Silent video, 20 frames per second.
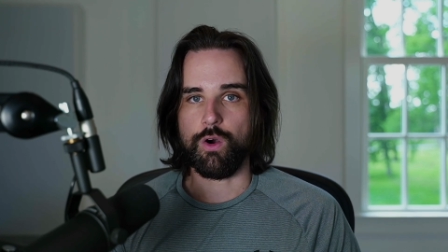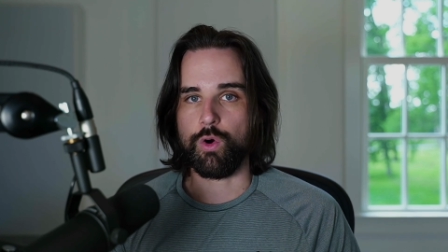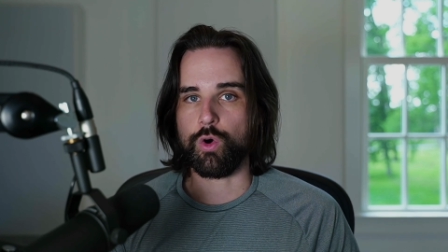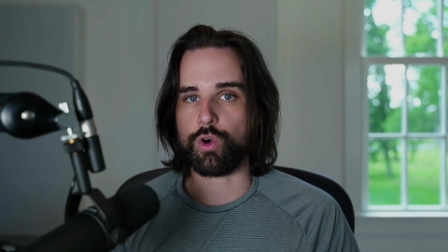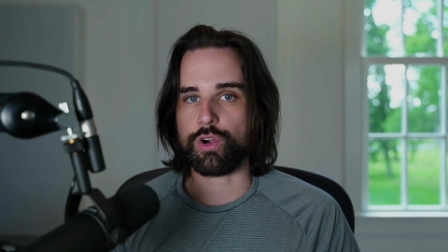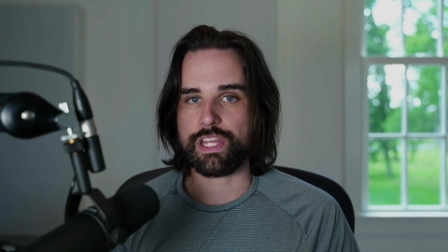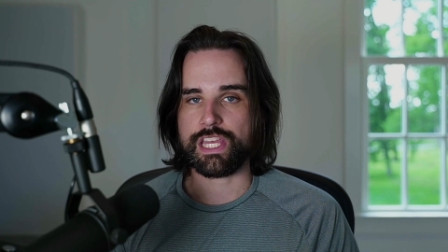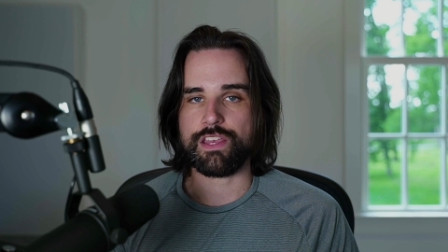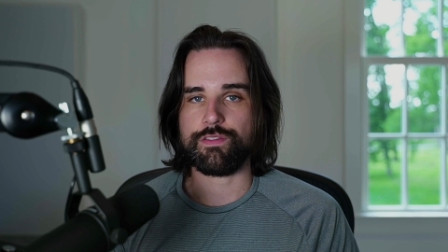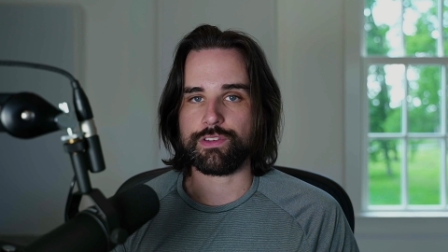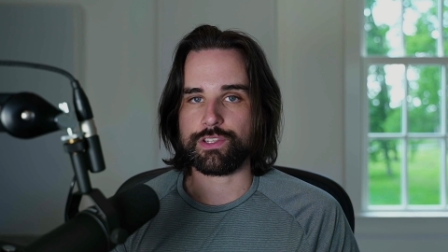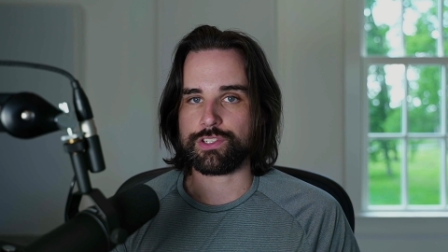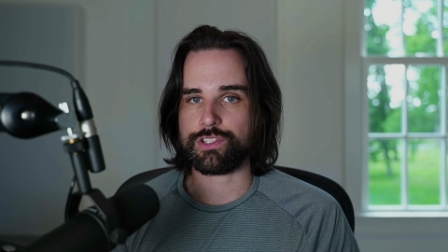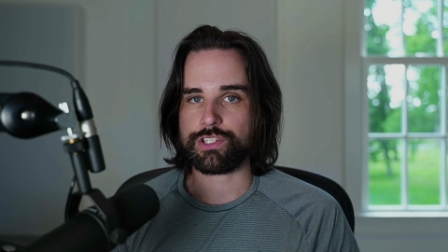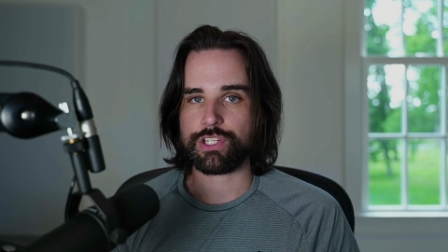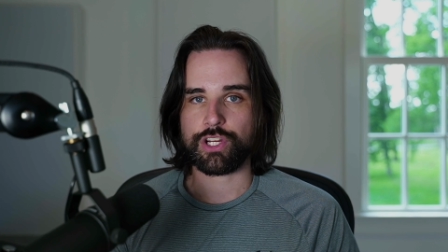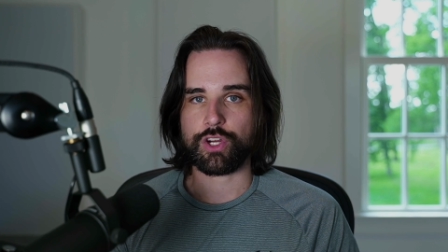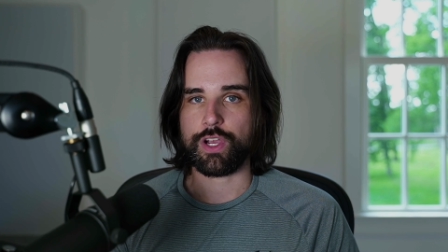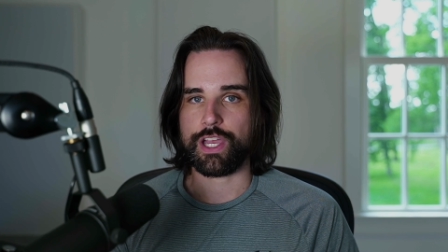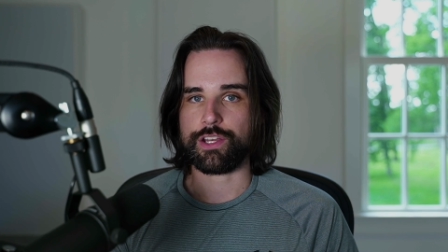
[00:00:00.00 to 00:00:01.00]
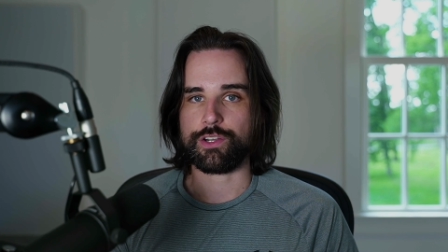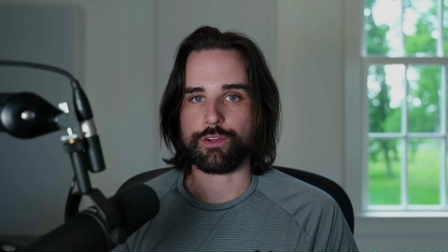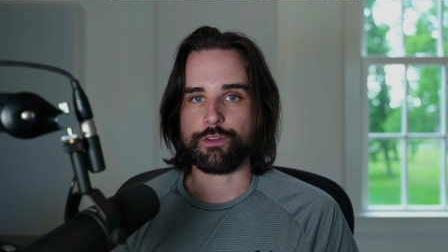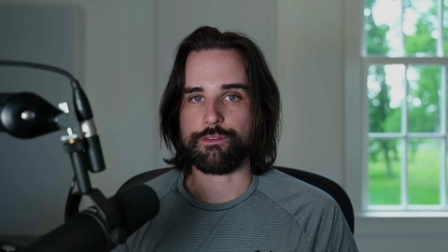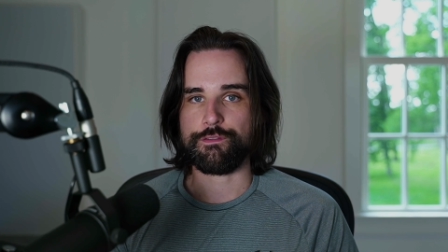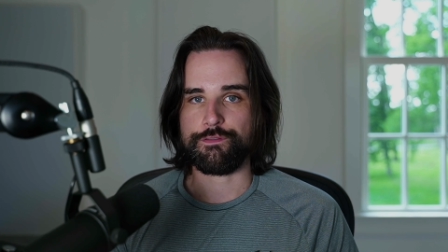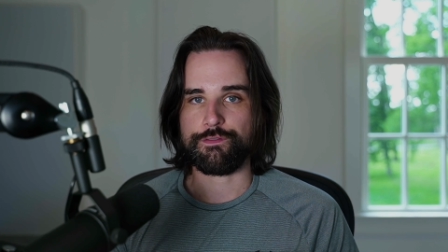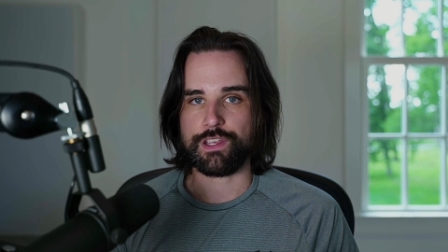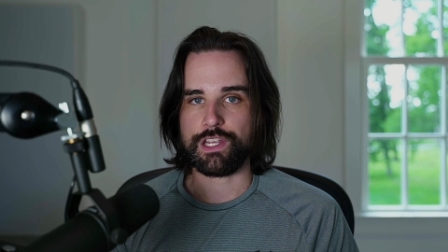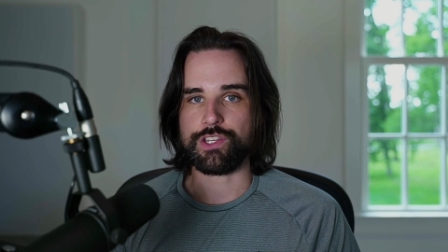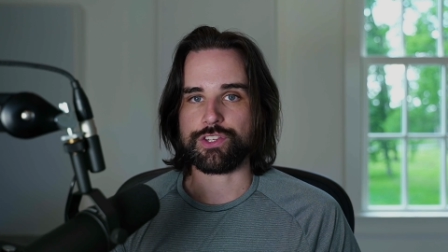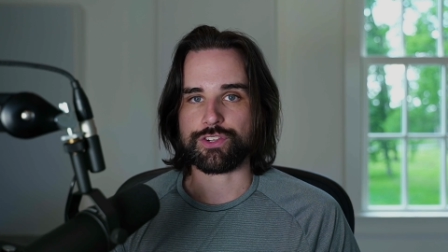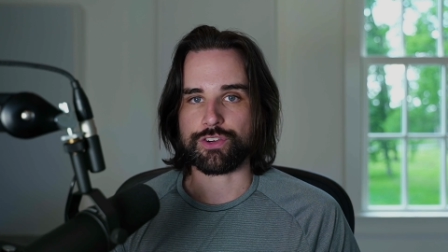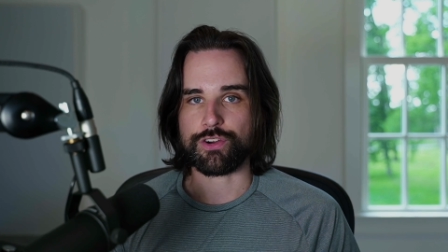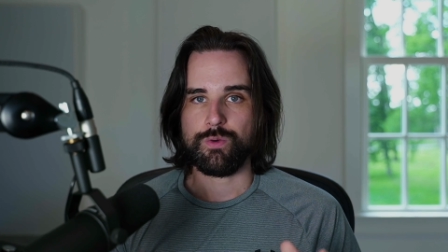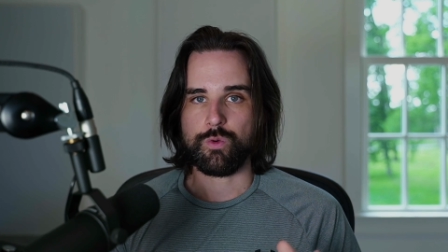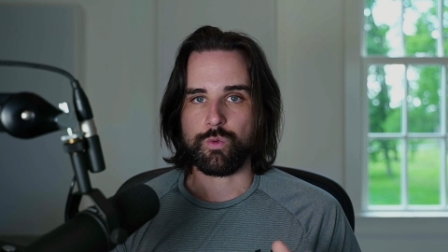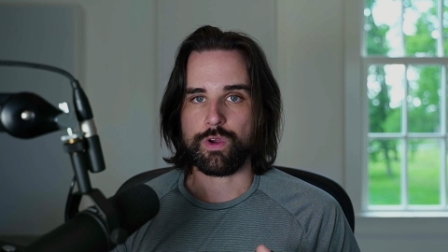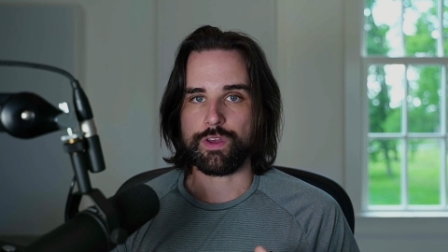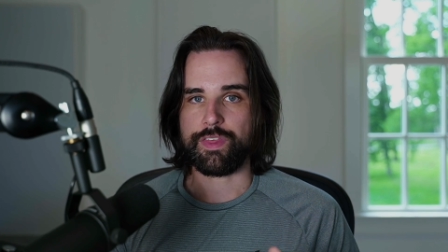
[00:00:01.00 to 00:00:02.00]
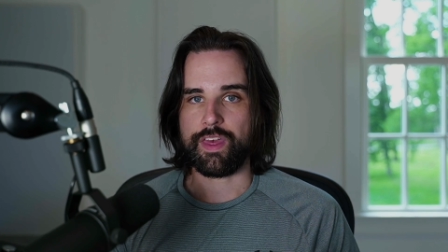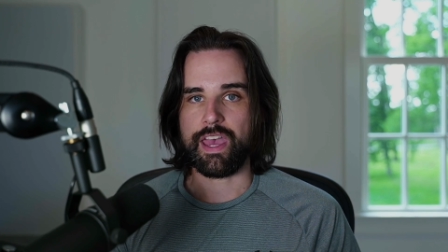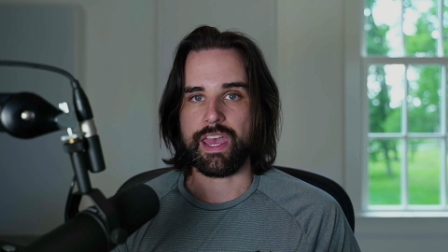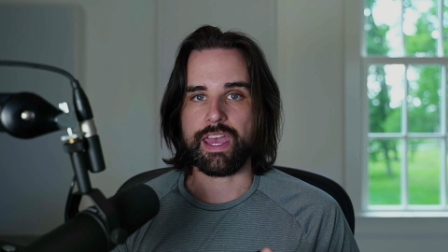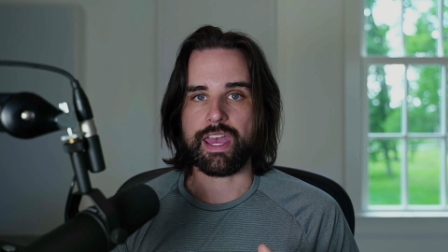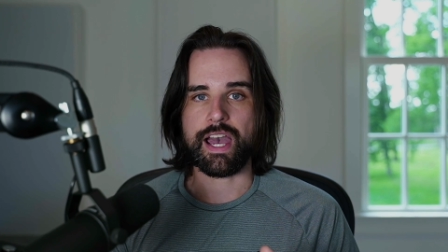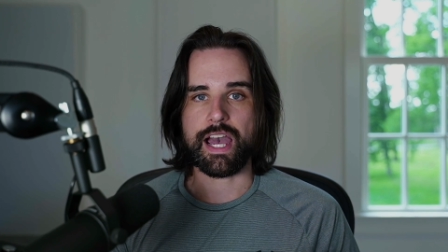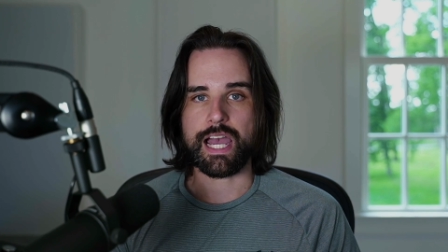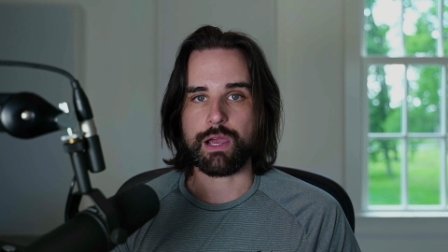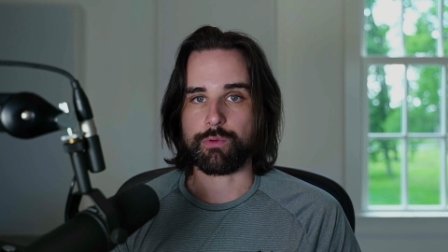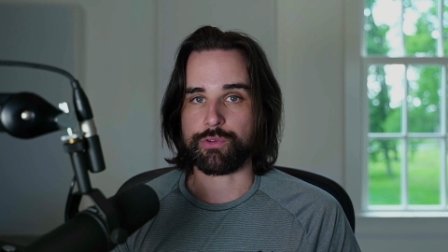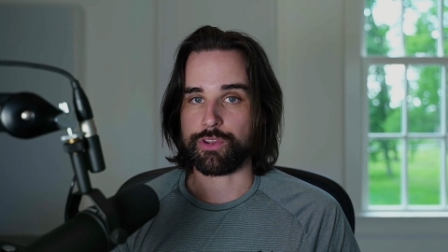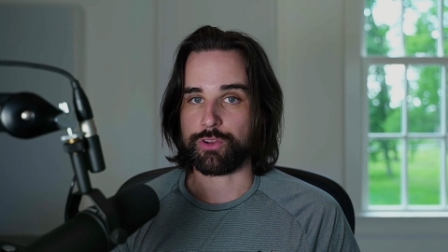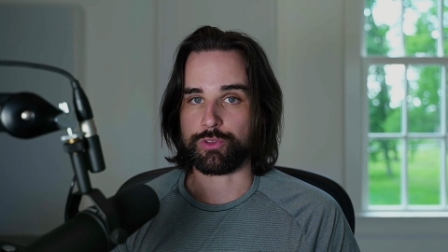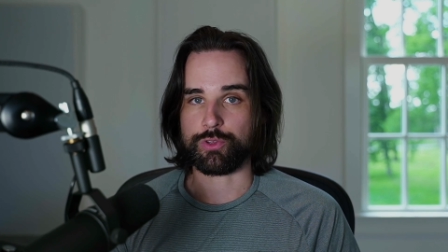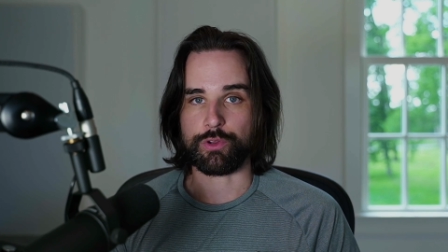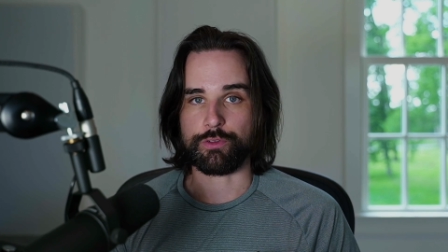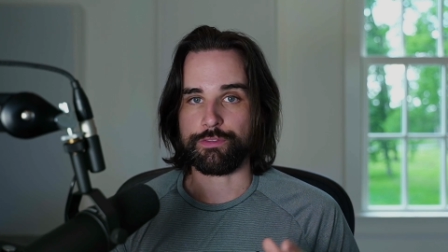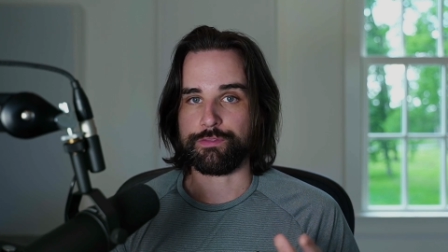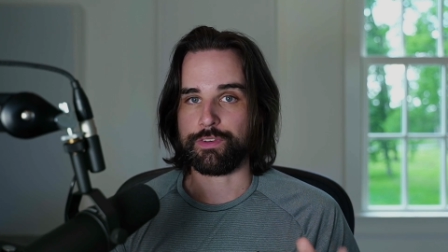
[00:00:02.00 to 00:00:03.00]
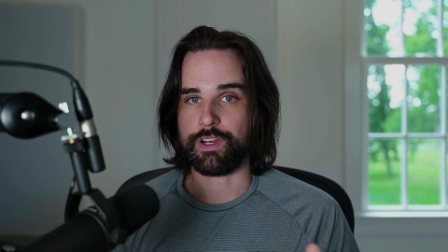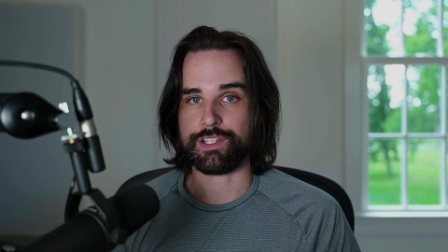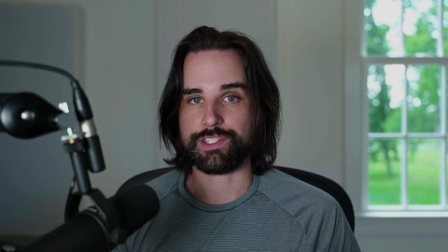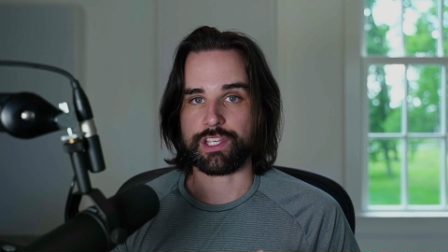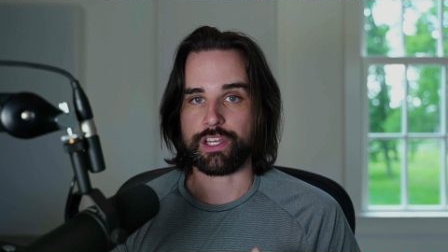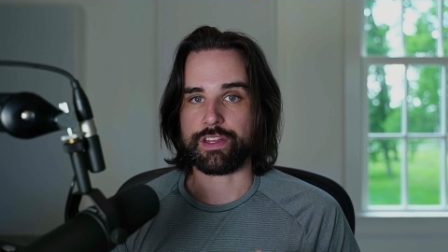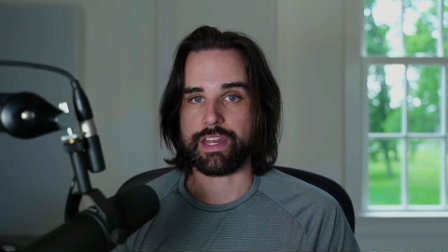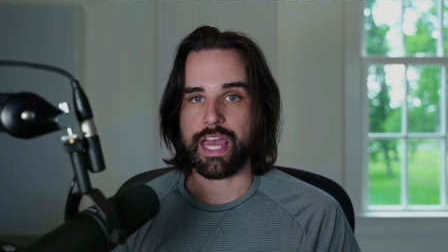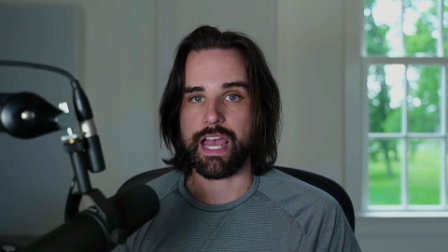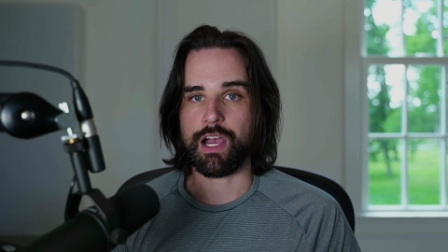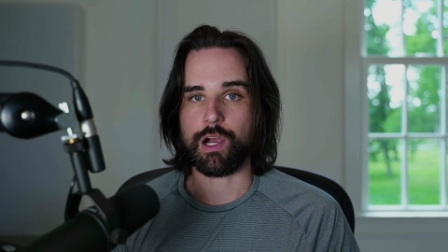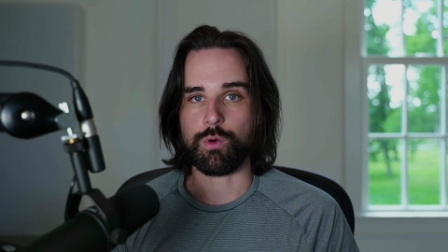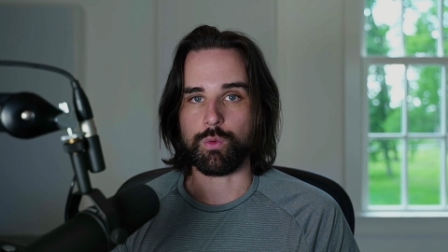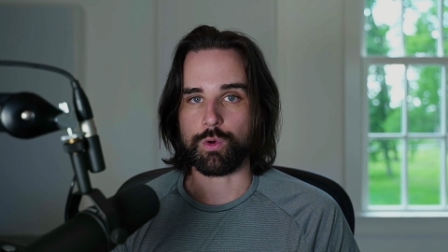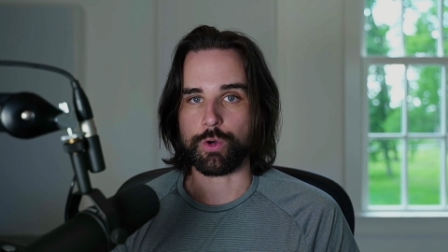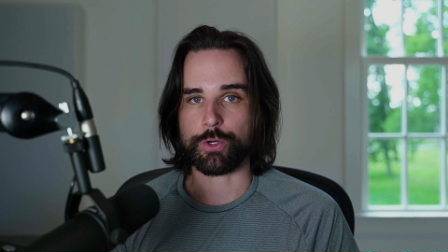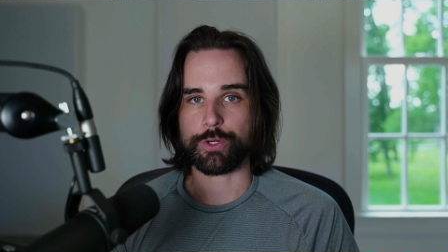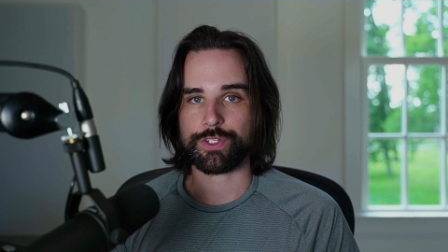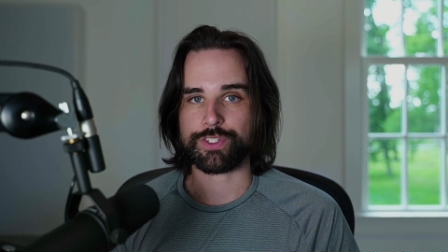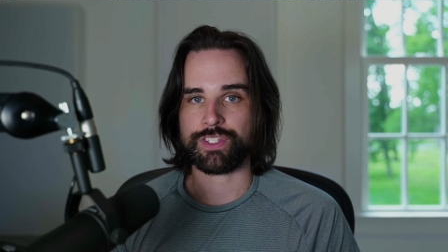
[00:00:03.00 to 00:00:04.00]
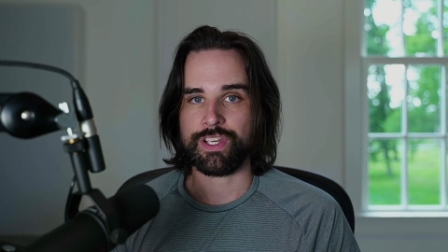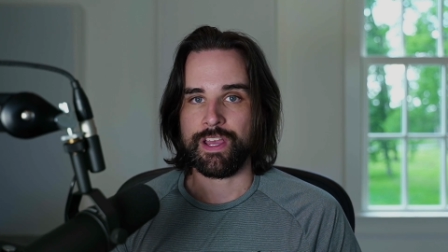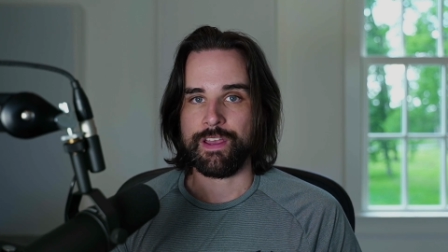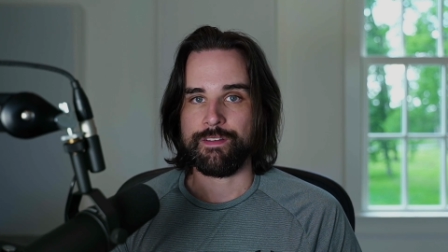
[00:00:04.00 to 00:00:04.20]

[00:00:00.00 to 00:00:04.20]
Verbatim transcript: or even just create a new feature with AI where they're a little fuzzy on how it works.